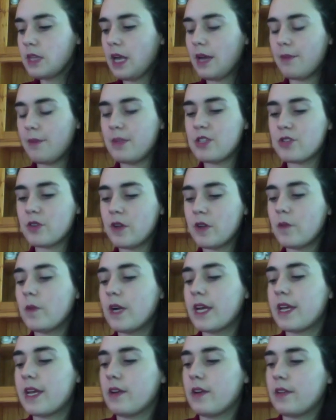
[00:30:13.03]
I'm enjoying
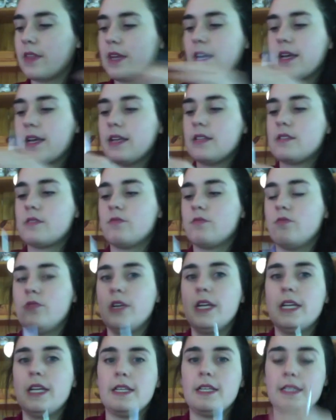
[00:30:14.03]
working on that. It's
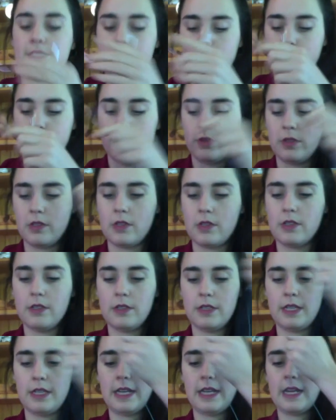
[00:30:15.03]
really simple
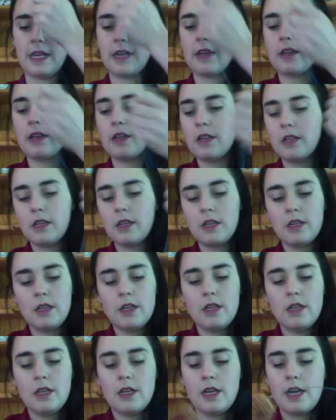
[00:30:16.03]
knitting,
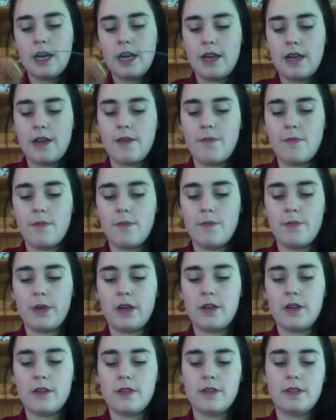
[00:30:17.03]

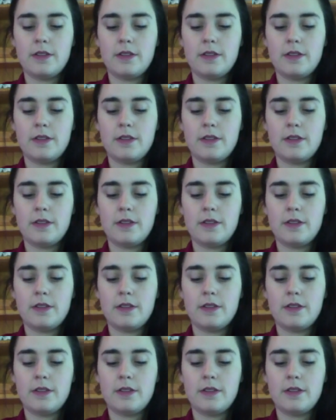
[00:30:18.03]
but